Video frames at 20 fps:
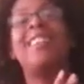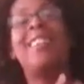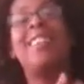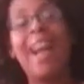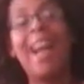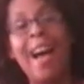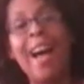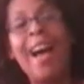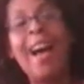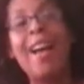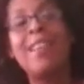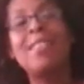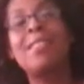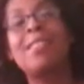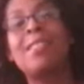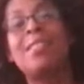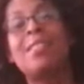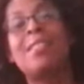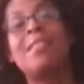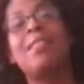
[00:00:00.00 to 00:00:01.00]

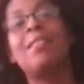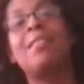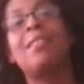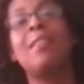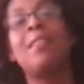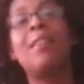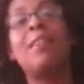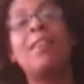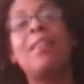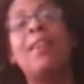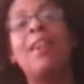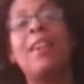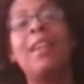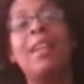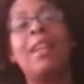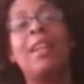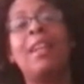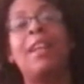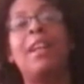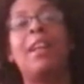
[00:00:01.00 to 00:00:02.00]
Yes, your
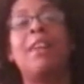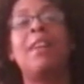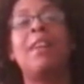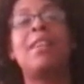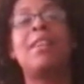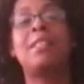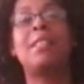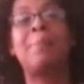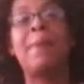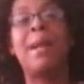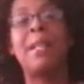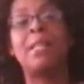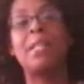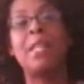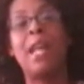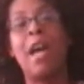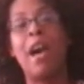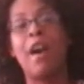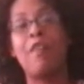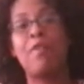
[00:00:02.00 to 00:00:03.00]
girl here is
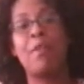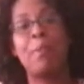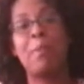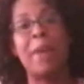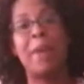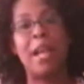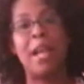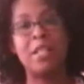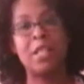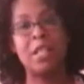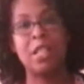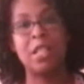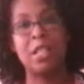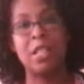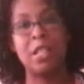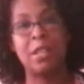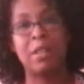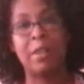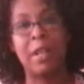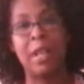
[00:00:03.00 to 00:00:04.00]
about to have her
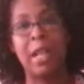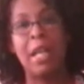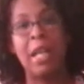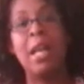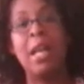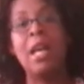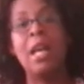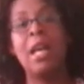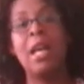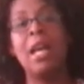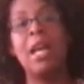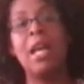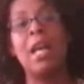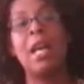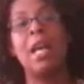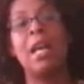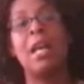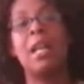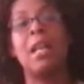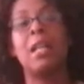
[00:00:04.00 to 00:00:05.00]
bachelor's degree
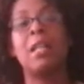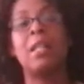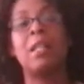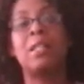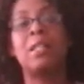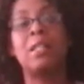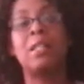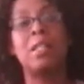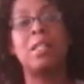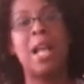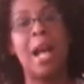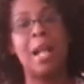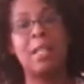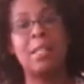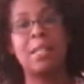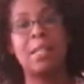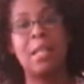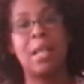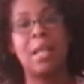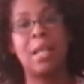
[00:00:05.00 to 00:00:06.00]
in
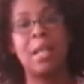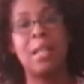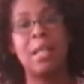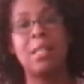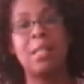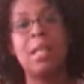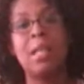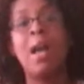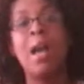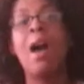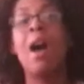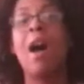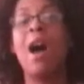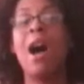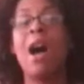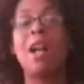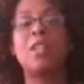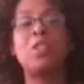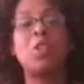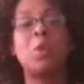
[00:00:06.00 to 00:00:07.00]
child studies.
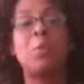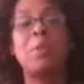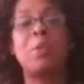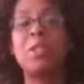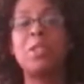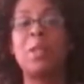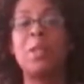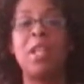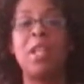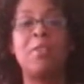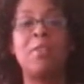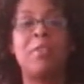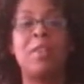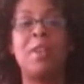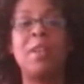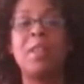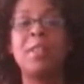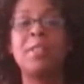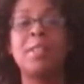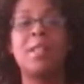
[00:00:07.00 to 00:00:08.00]
October
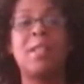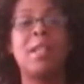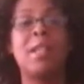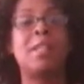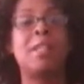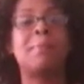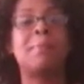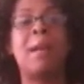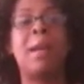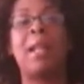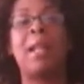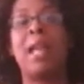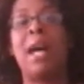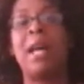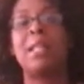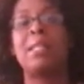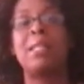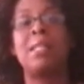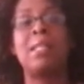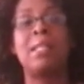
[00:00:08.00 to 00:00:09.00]
21st is my
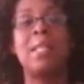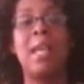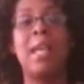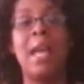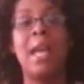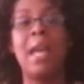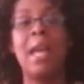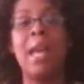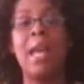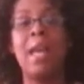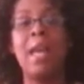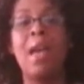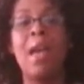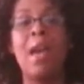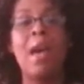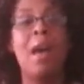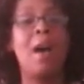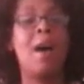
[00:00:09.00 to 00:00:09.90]
last day.